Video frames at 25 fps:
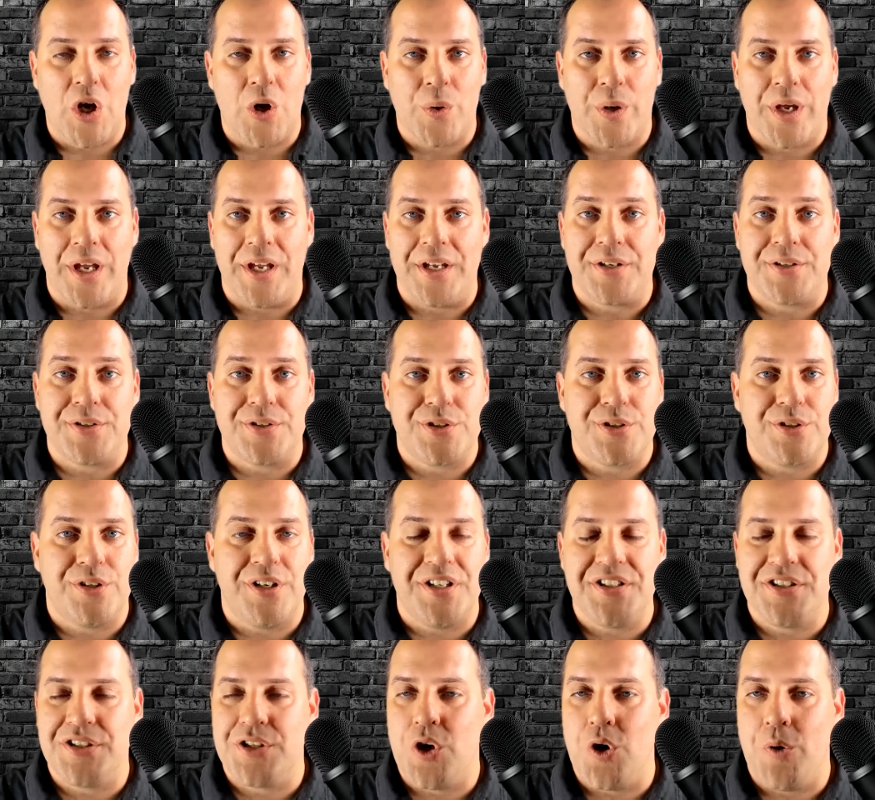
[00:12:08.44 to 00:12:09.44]
Okay, so
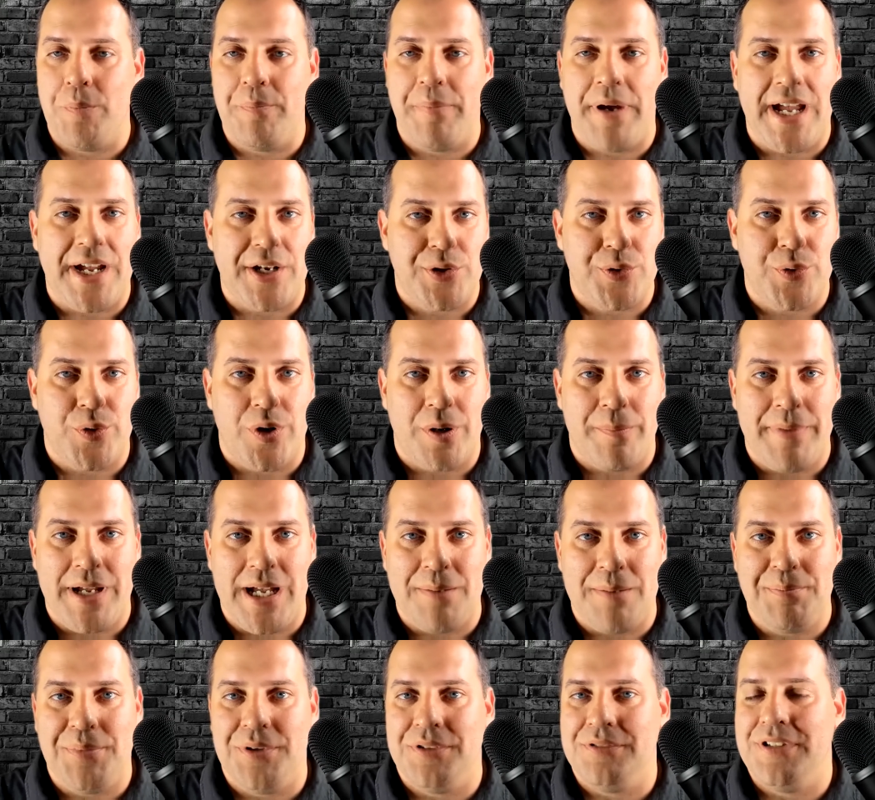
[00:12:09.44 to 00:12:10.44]
let's go back to our
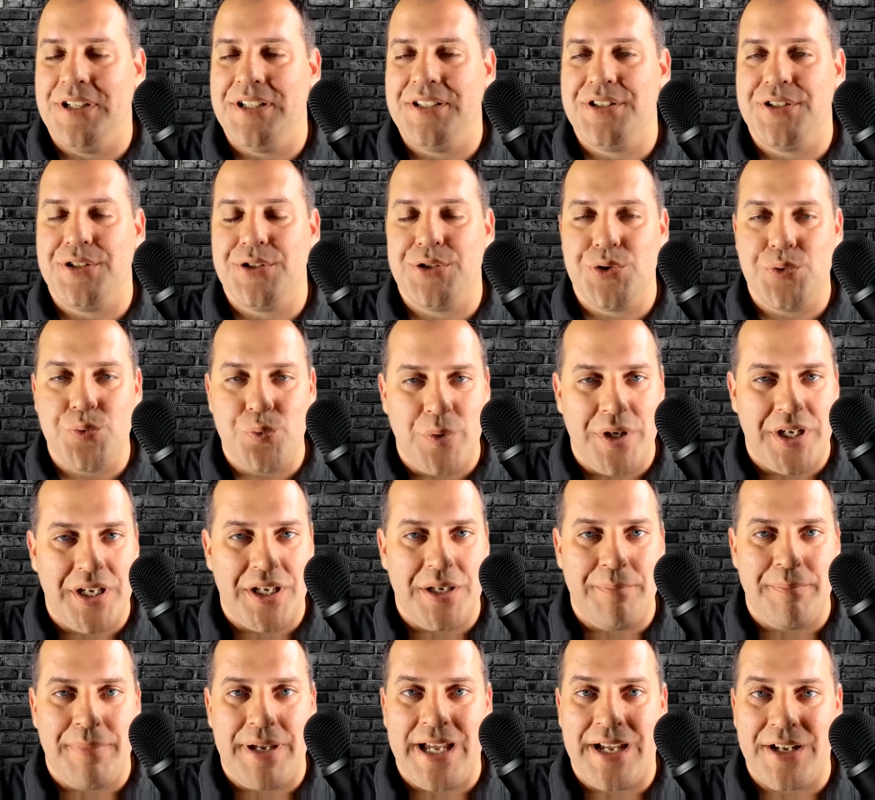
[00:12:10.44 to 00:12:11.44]
map. Let's swing
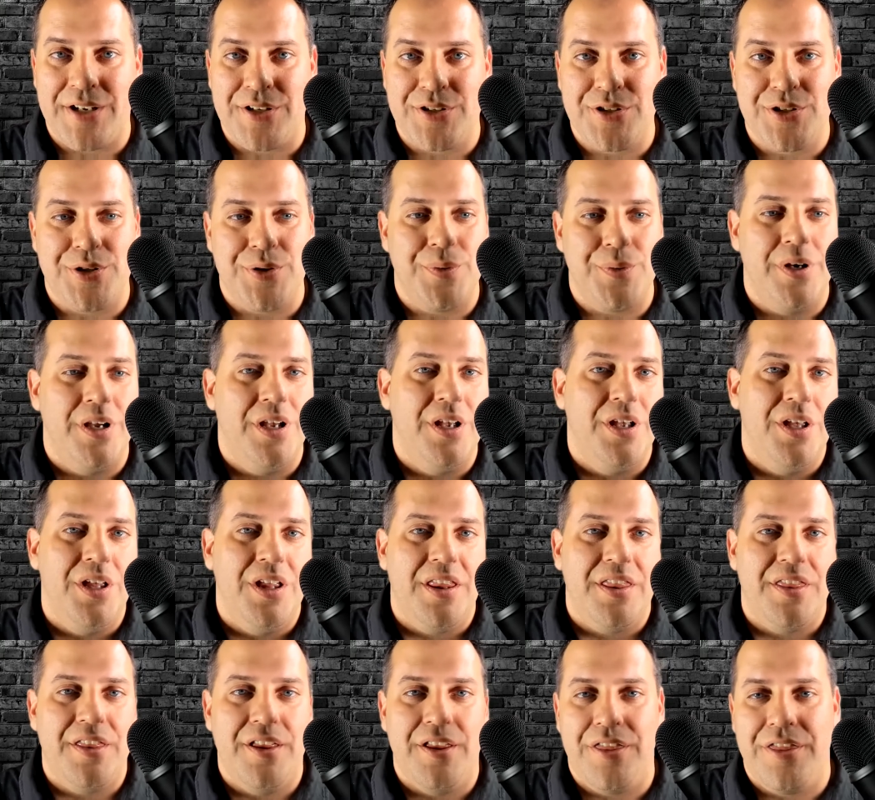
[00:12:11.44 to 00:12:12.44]
it back to
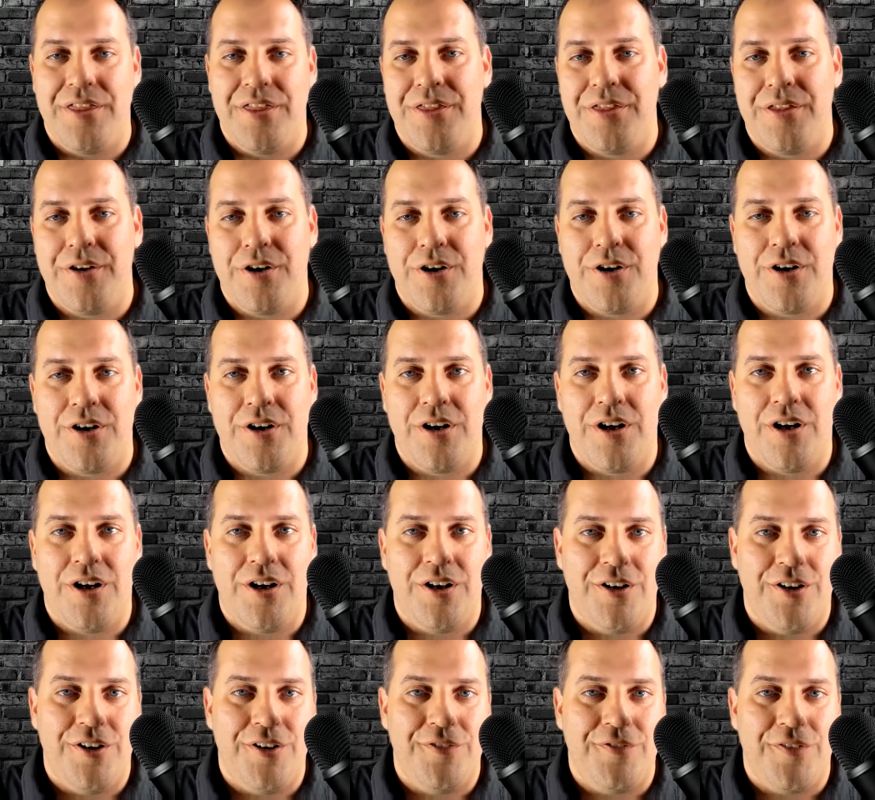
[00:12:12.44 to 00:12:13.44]
the third
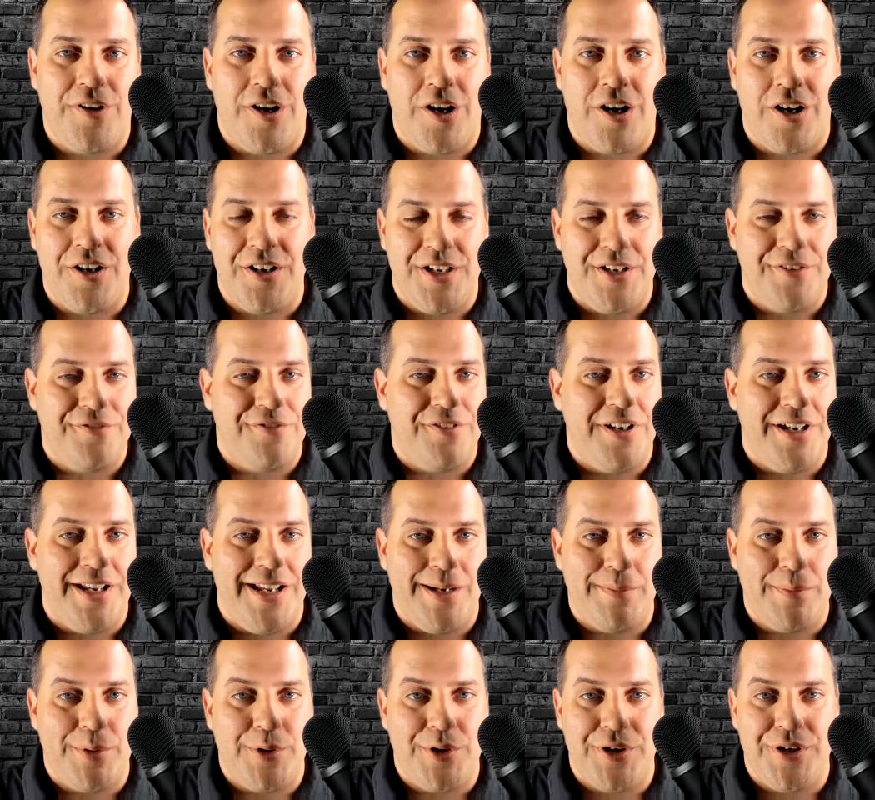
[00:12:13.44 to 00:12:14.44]
of our different
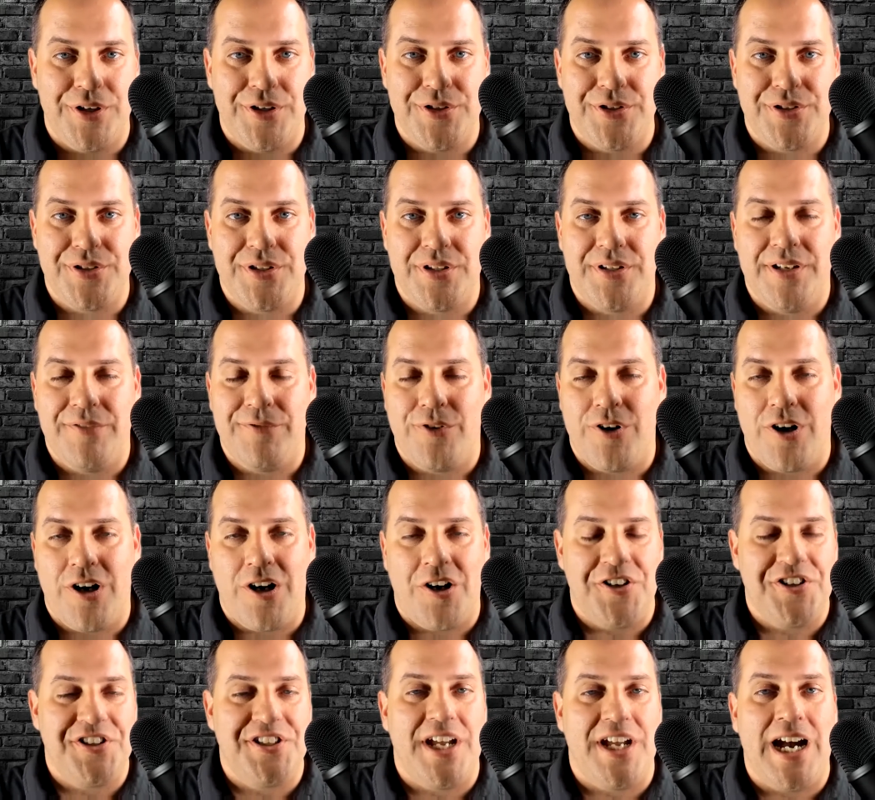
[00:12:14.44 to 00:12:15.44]
neighborhoods for
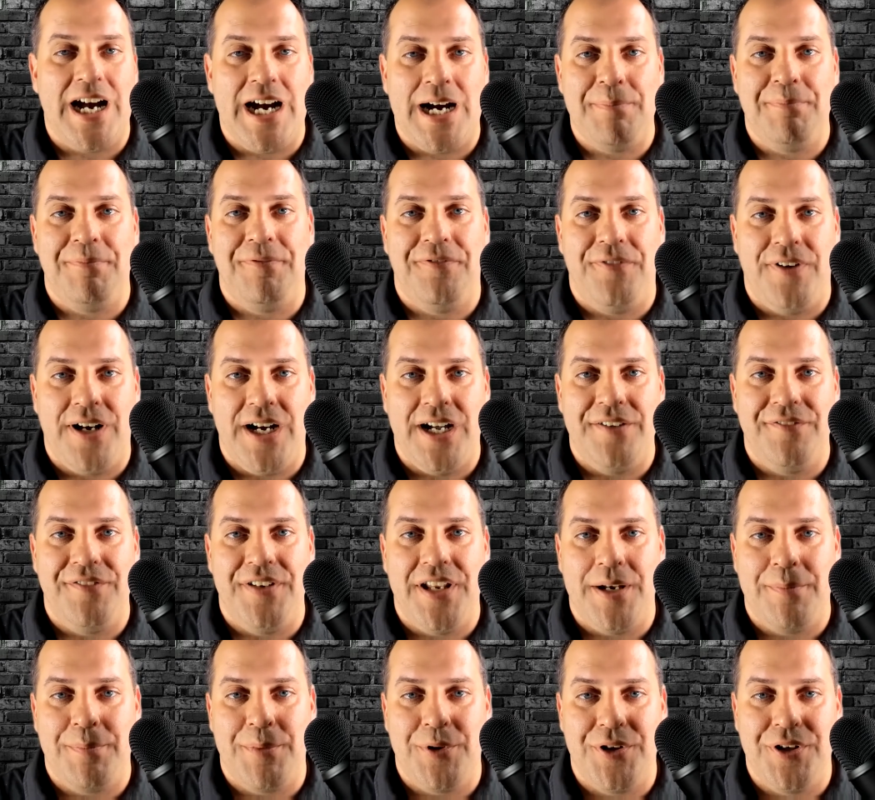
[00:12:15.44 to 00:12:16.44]
our top 5
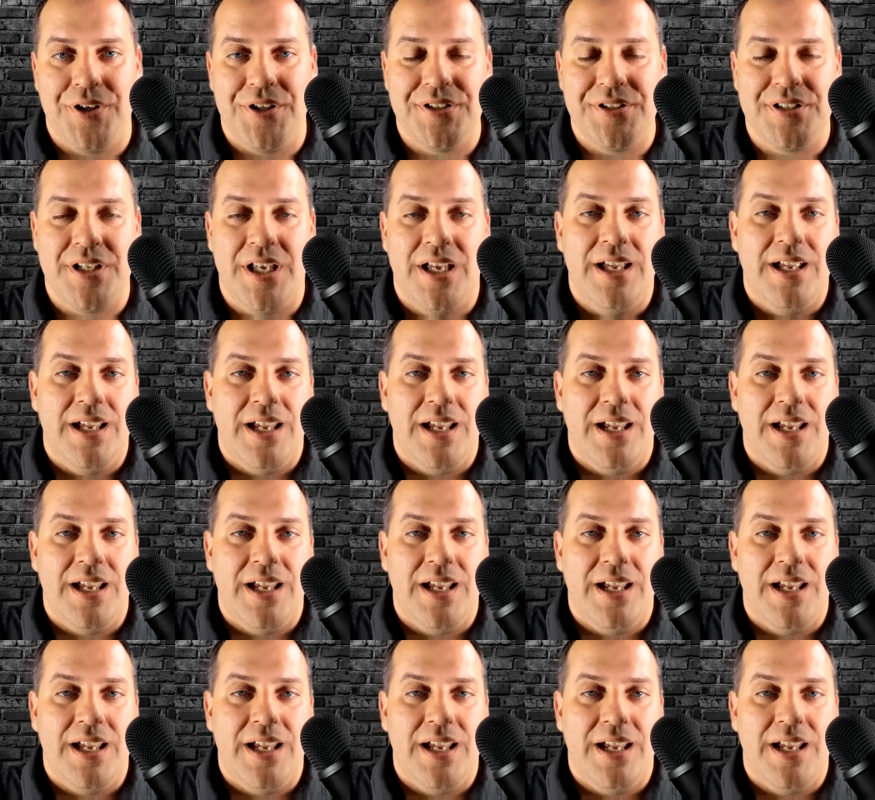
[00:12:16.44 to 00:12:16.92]
neighborhoods.